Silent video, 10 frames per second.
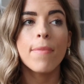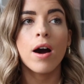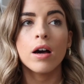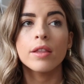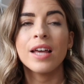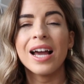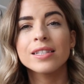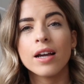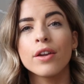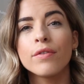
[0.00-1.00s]
But
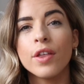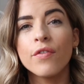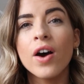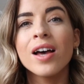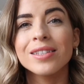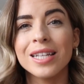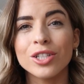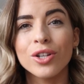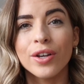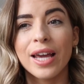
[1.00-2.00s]
that is kind of the first thing
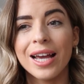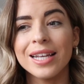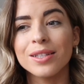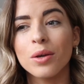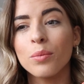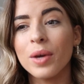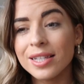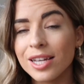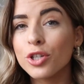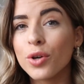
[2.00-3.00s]
to look at,
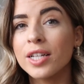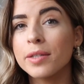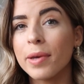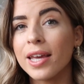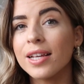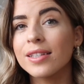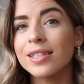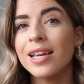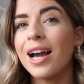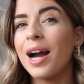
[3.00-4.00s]
is it a trend
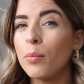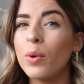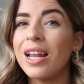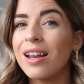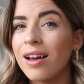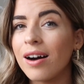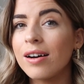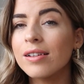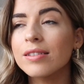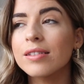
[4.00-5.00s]
piece and will it
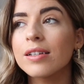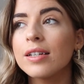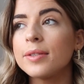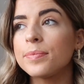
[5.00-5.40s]
last?